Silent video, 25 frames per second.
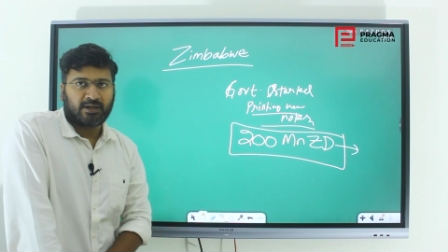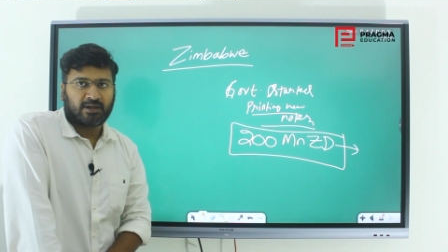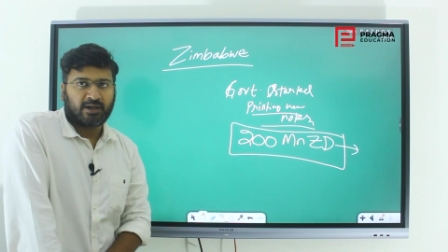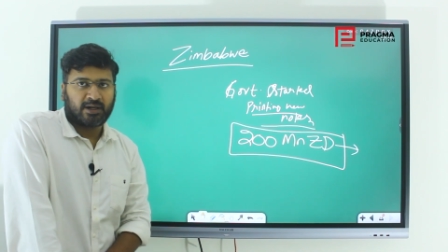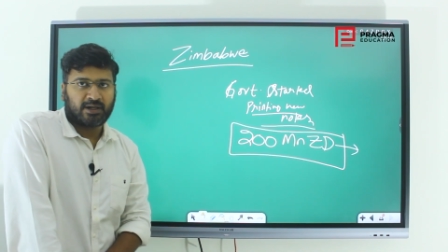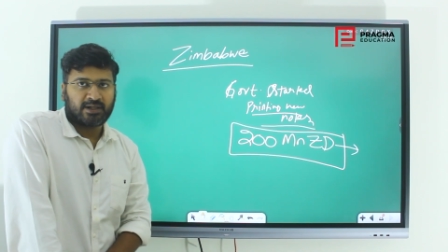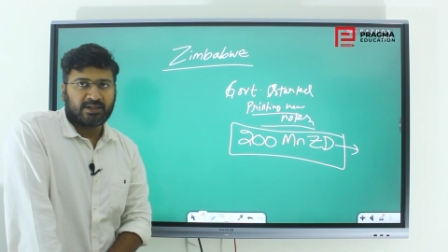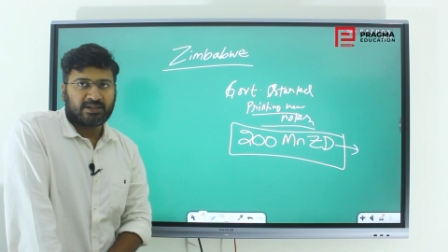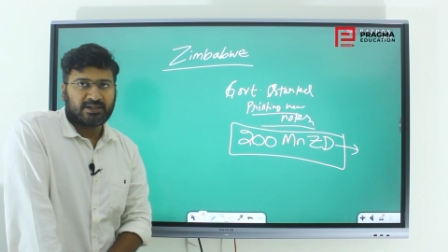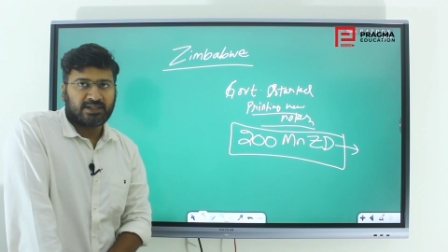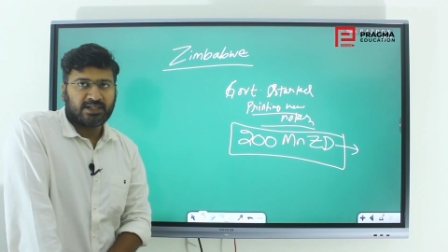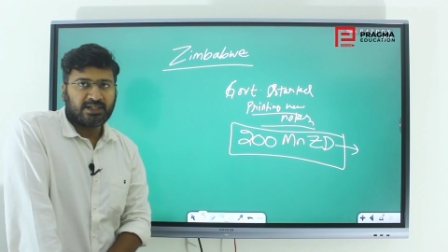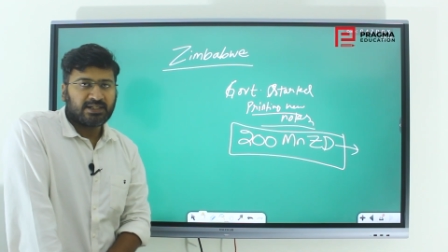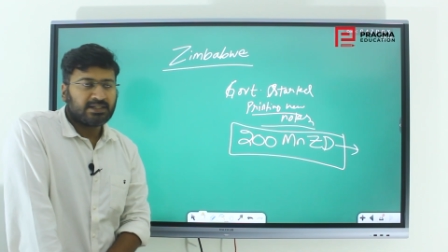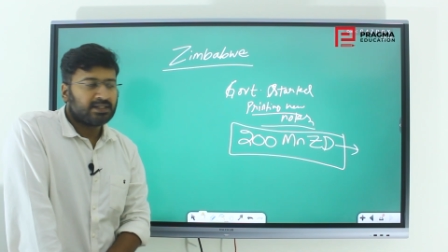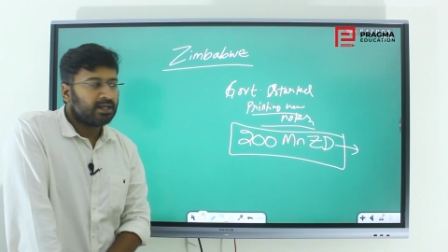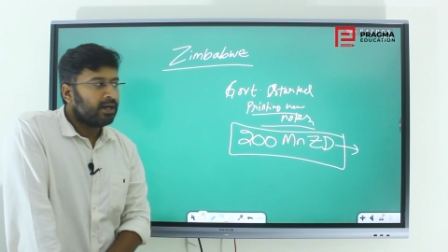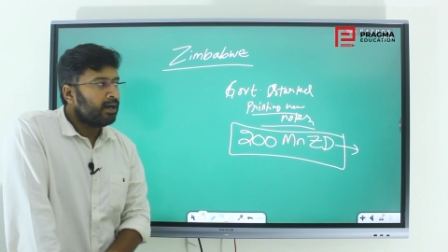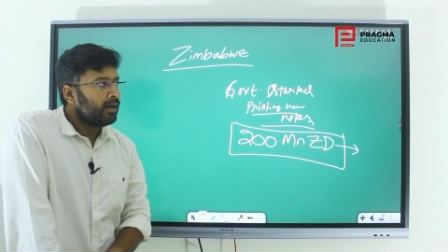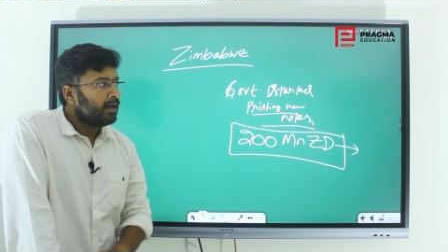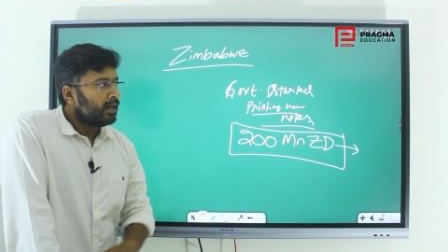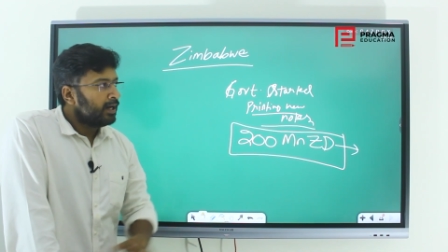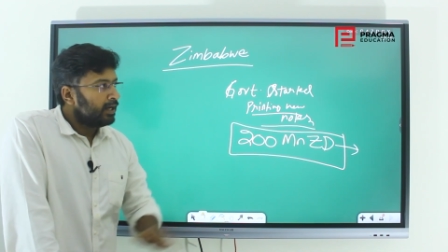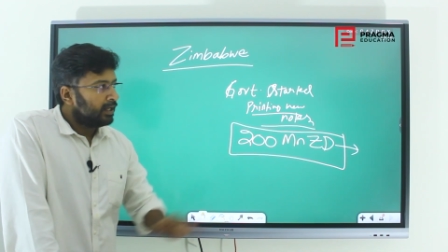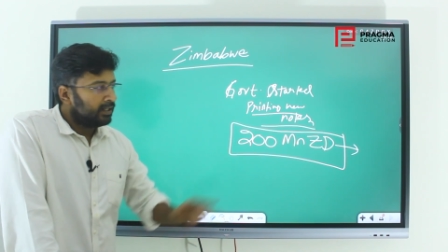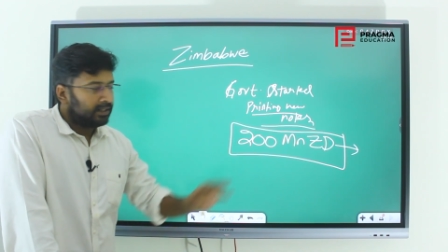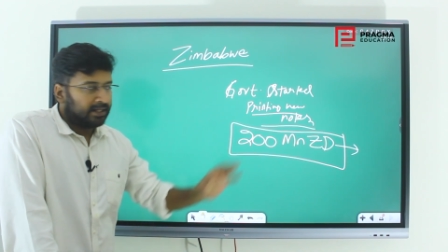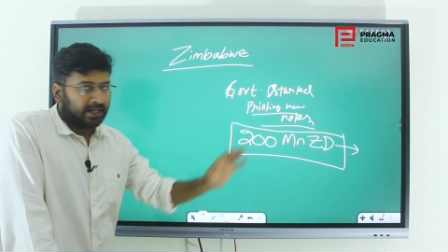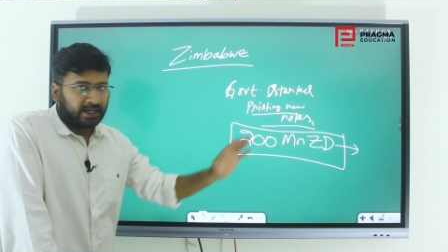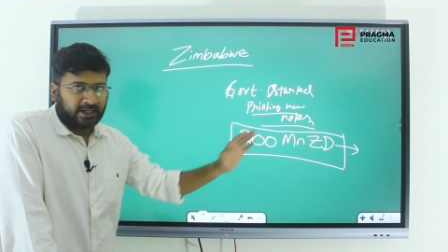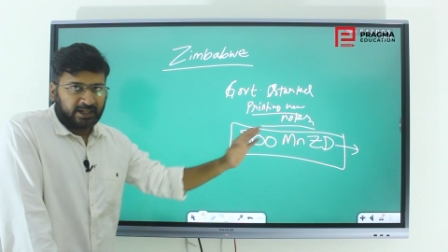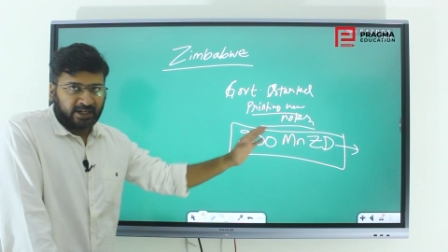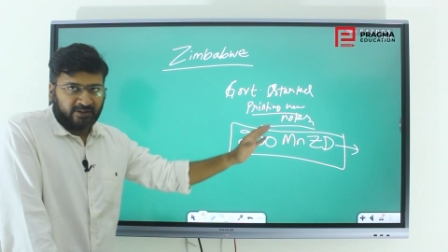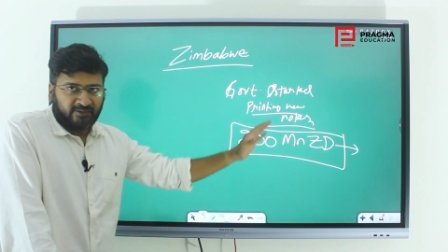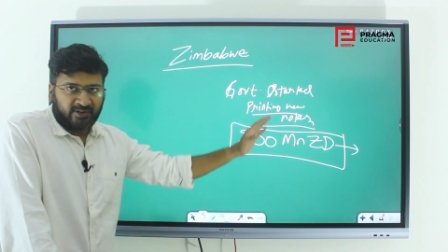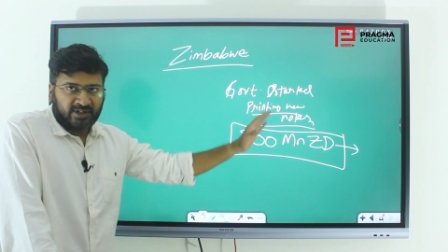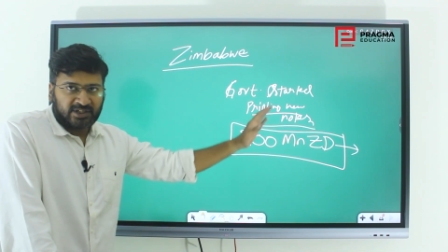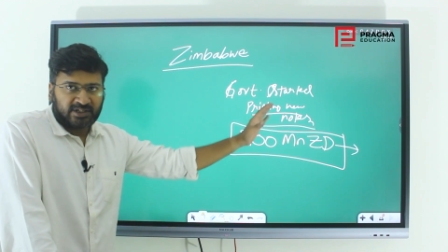currencies. They are
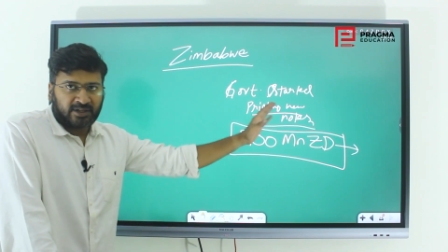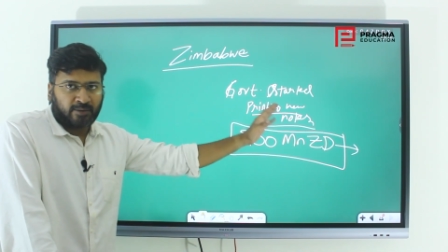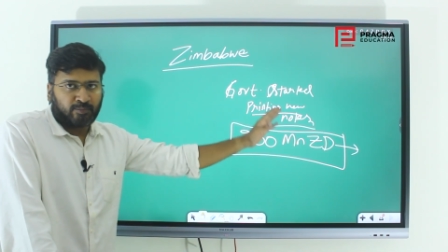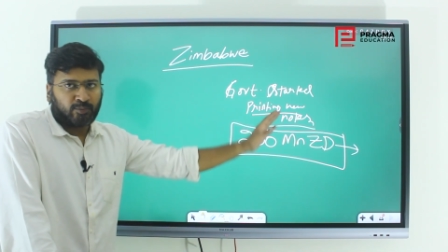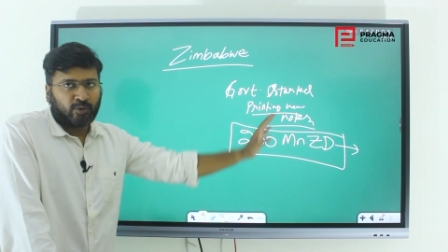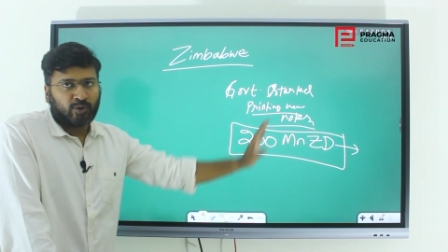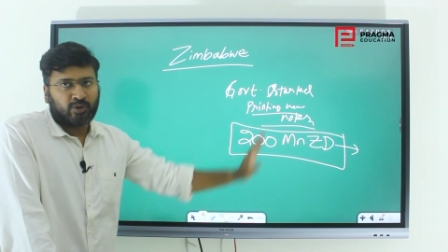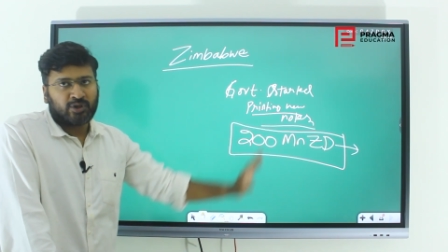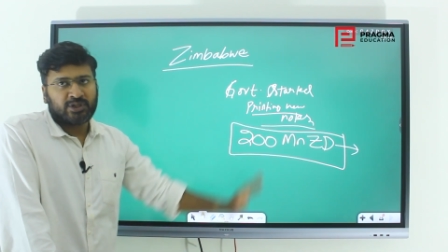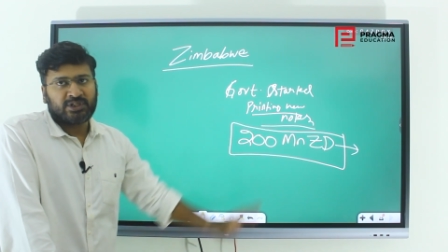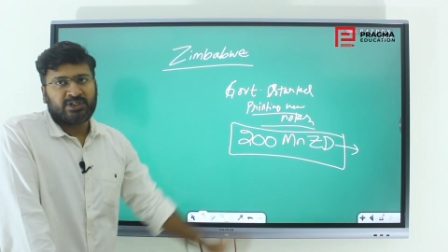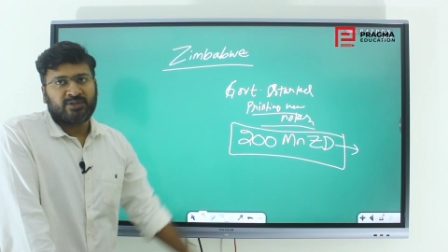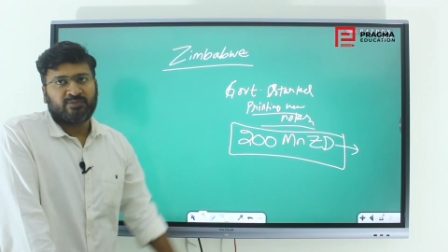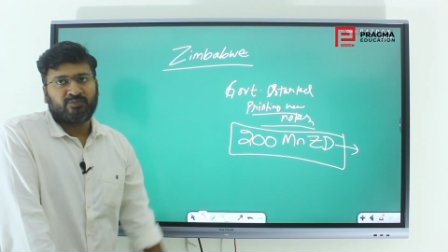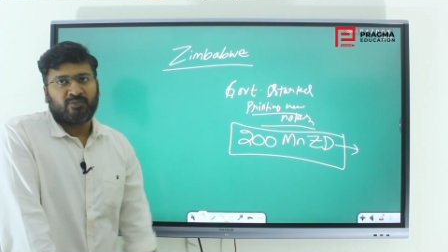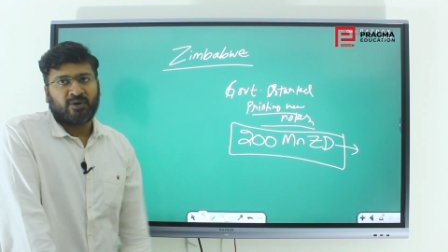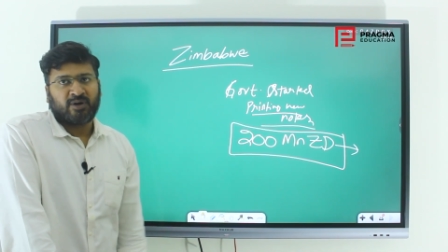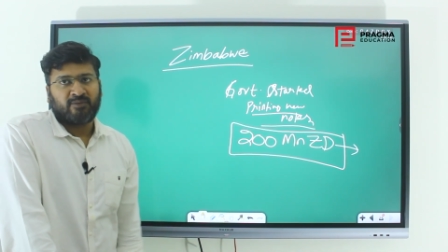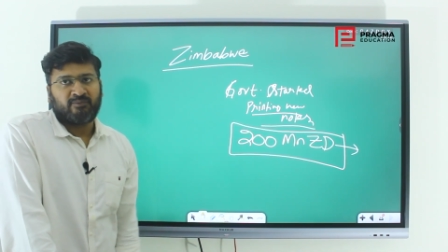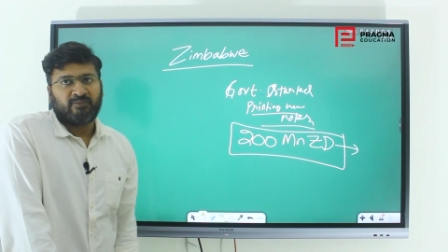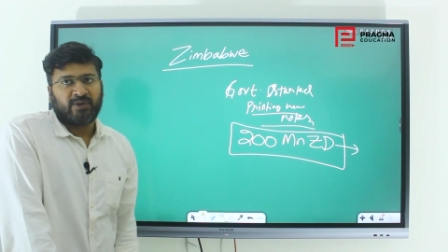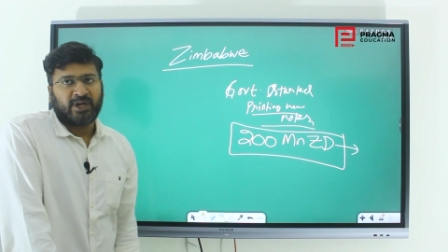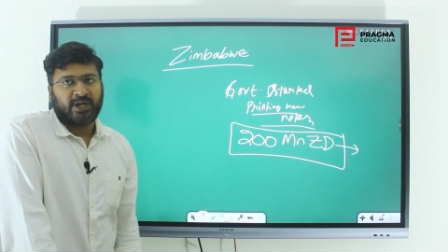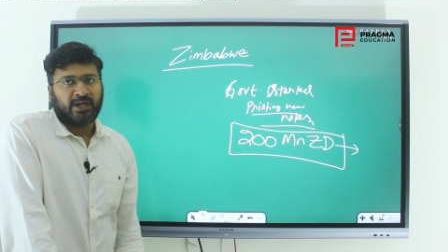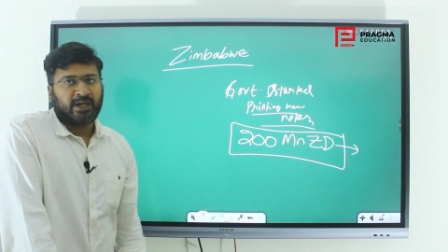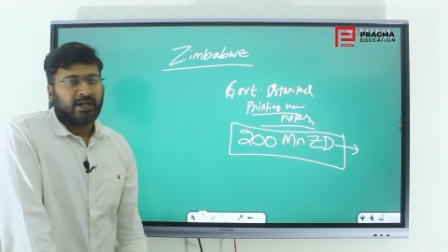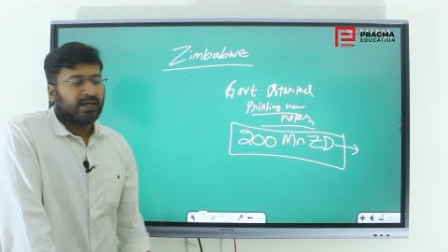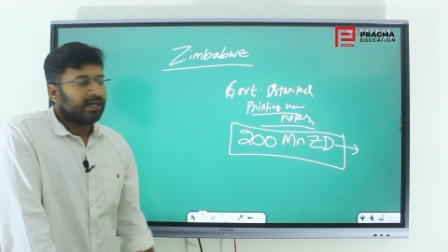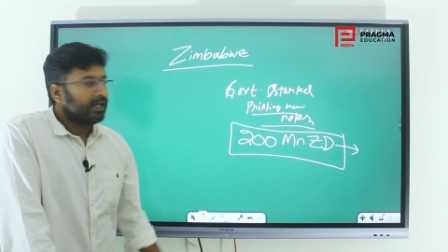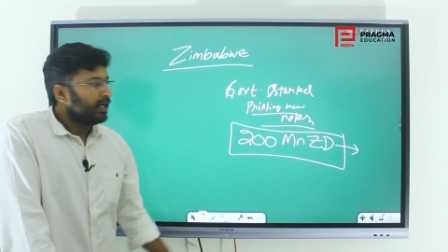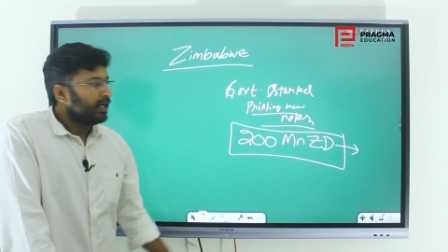giving support to Zimbabwe.